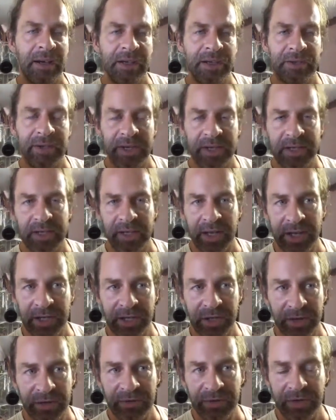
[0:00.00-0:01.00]

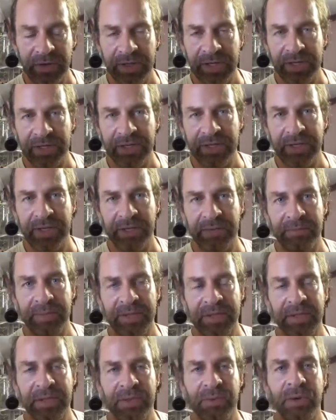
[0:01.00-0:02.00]
translation through to the existing
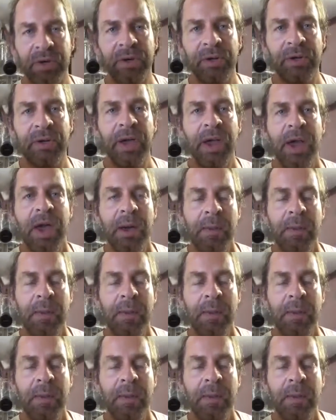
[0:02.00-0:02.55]
business world,